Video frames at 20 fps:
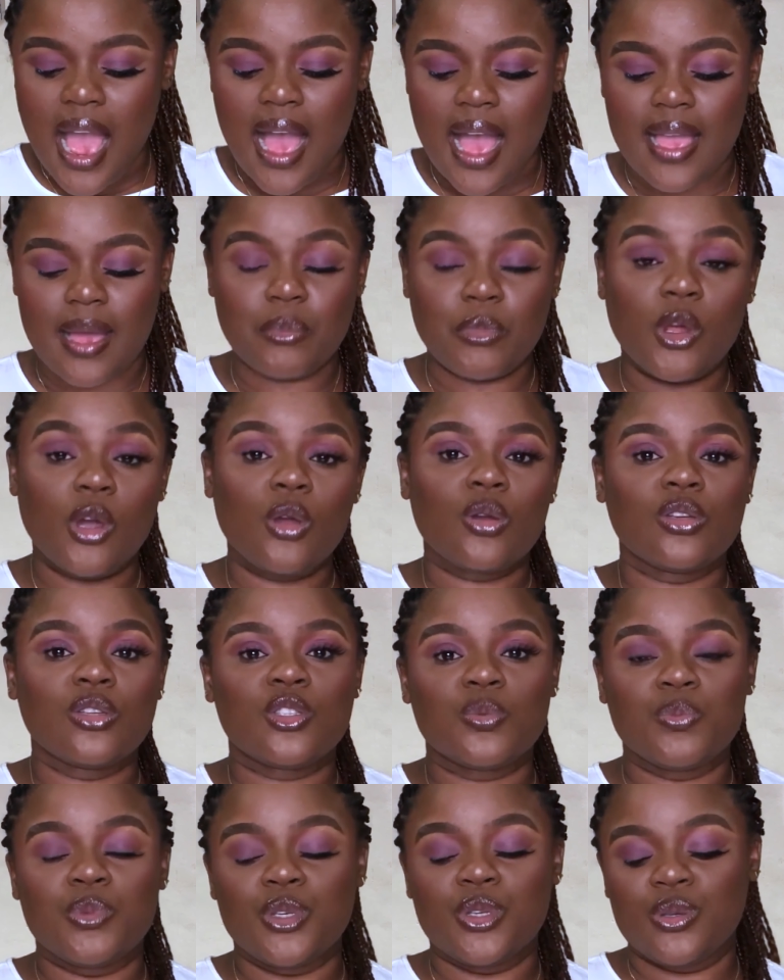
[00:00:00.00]
I am not going
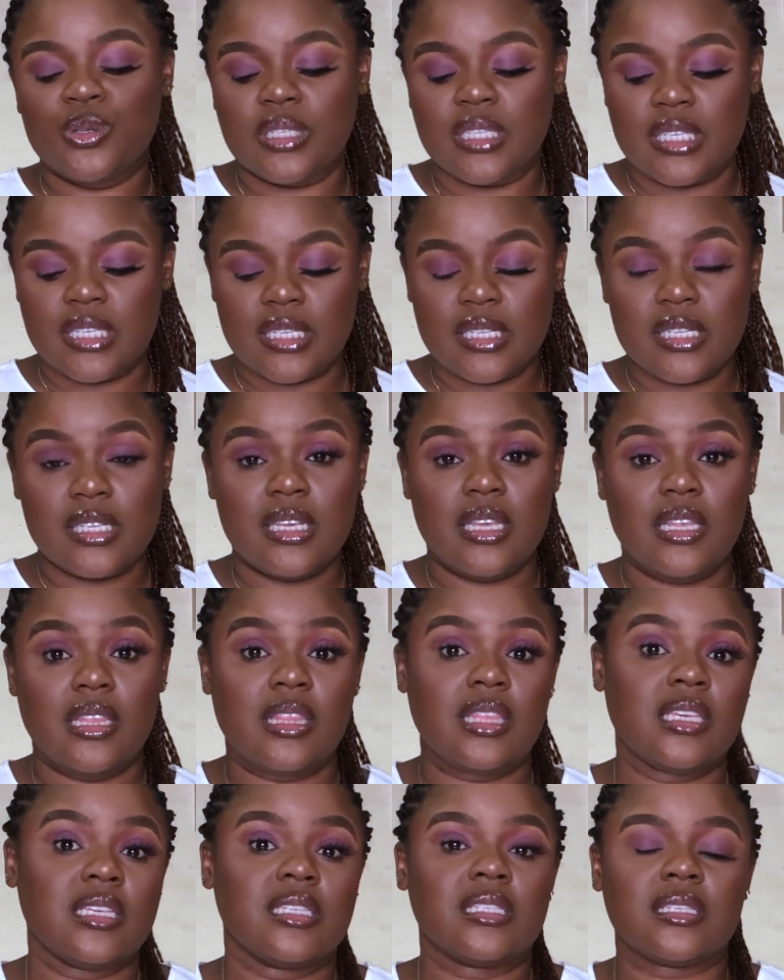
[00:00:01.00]
to be using
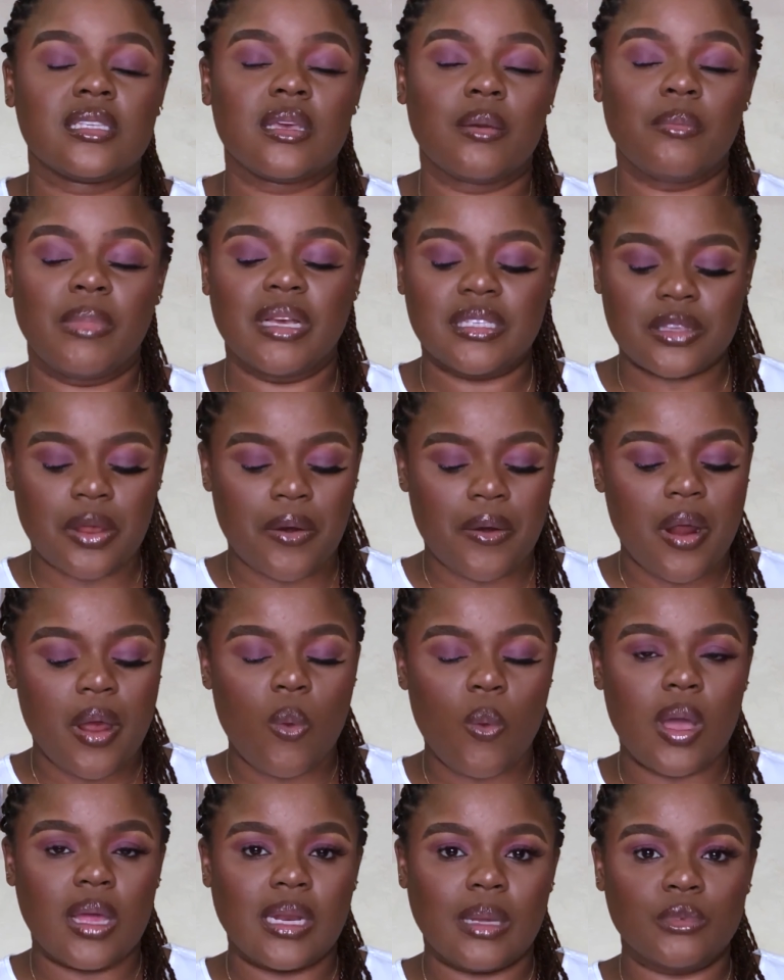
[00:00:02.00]
this mascara one.